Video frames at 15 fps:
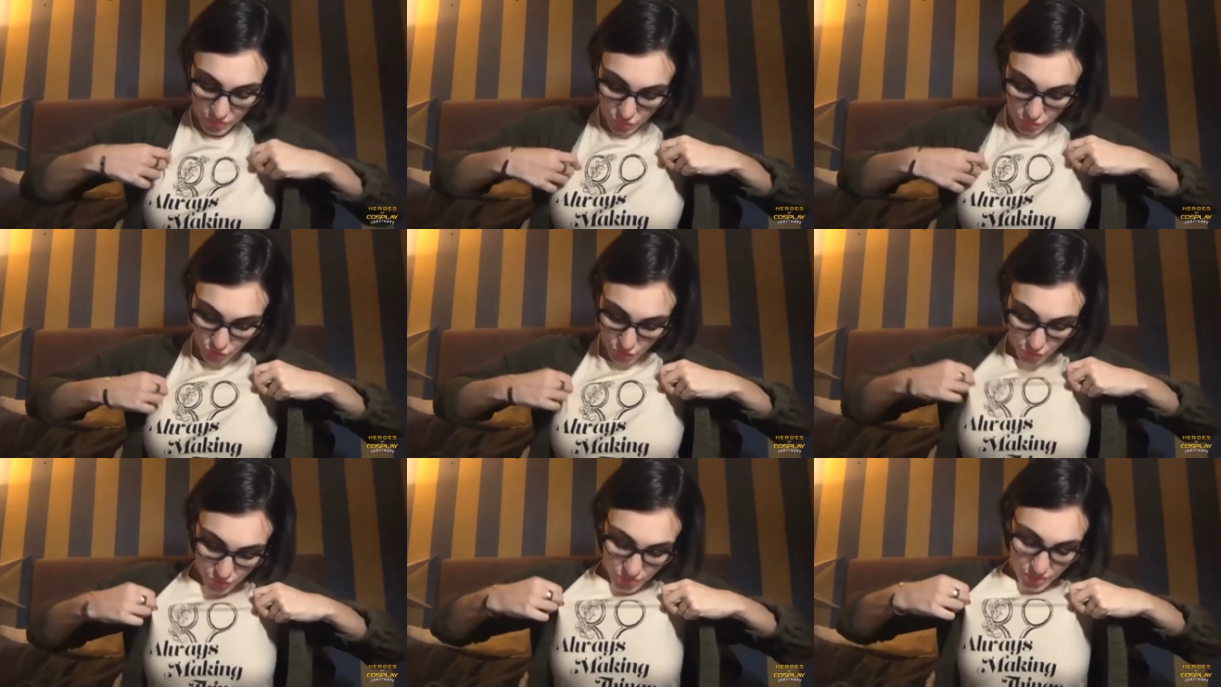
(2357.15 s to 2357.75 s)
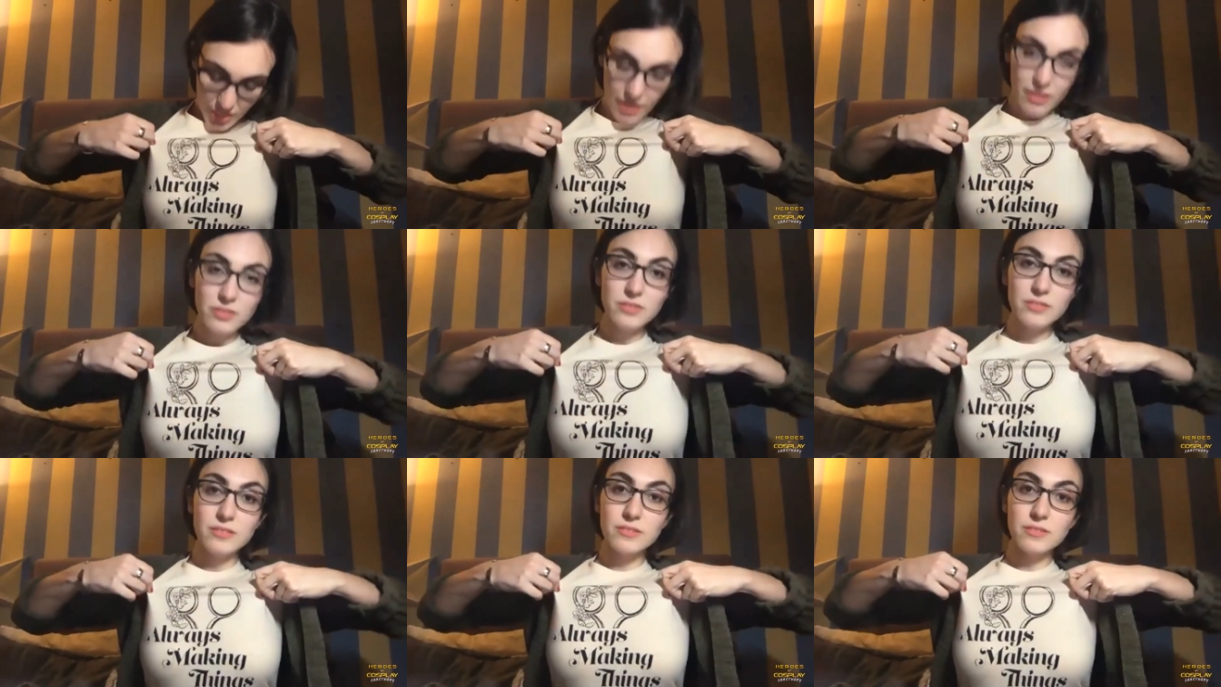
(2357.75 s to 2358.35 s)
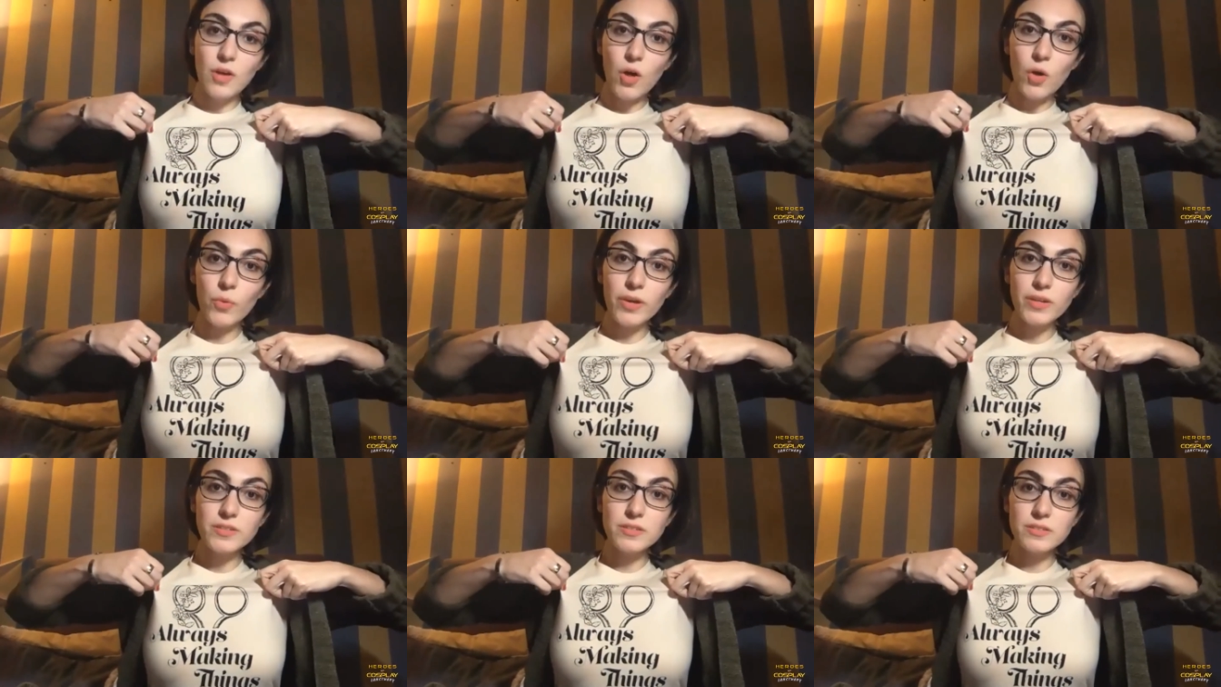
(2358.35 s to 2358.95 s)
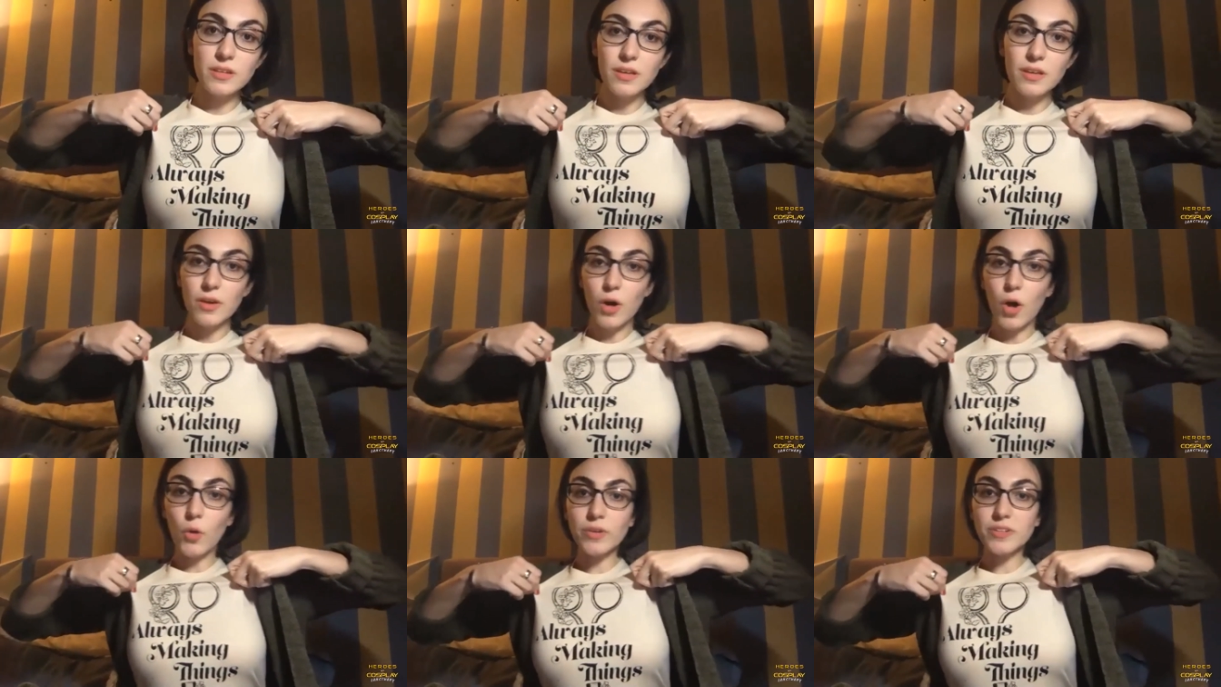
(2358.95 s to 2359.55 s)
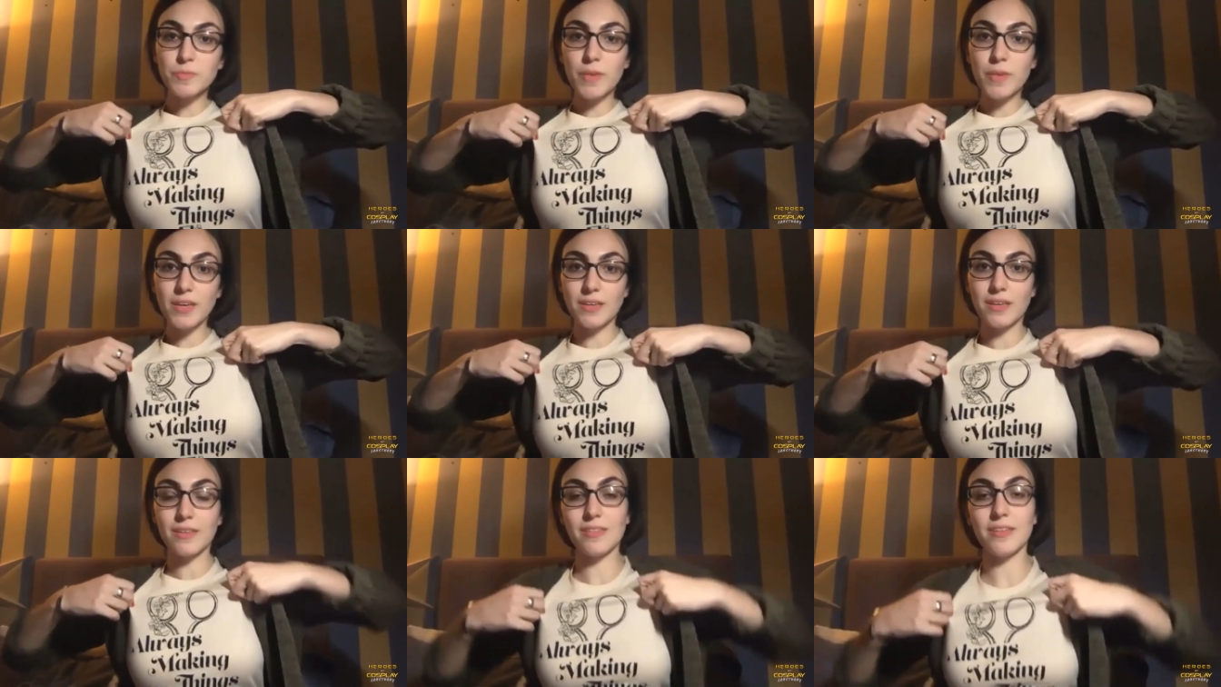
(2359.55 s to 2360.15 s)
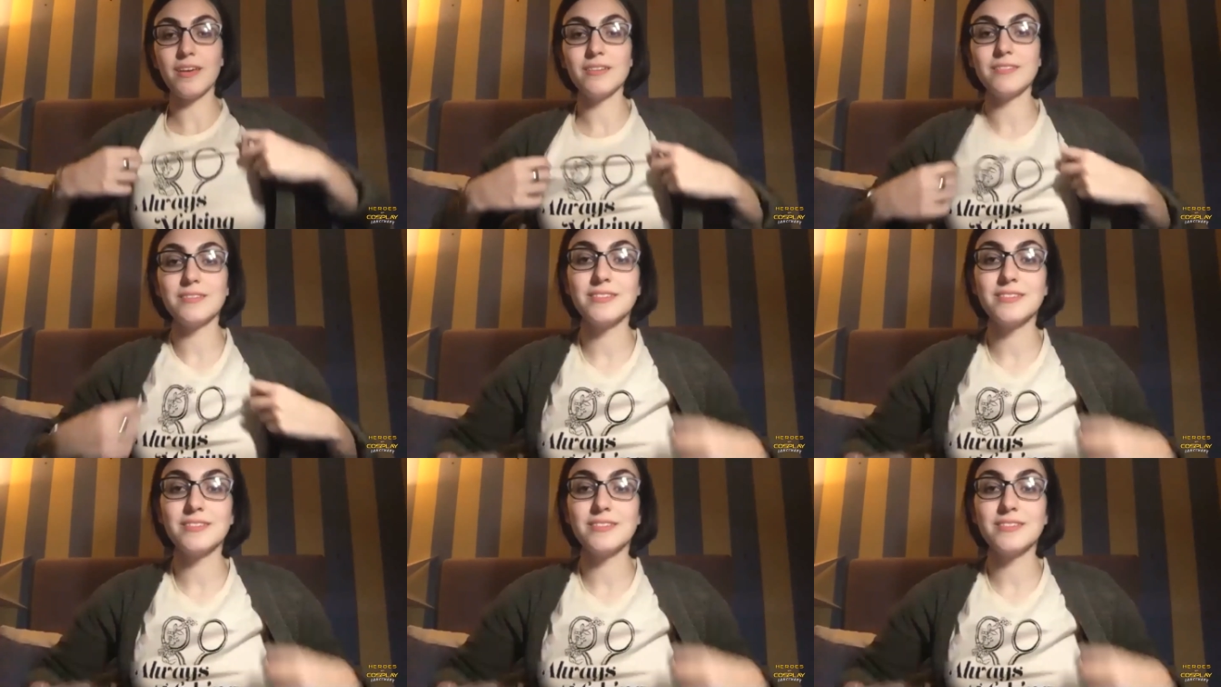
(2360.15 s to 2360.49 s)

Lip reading: shirt says, always making things.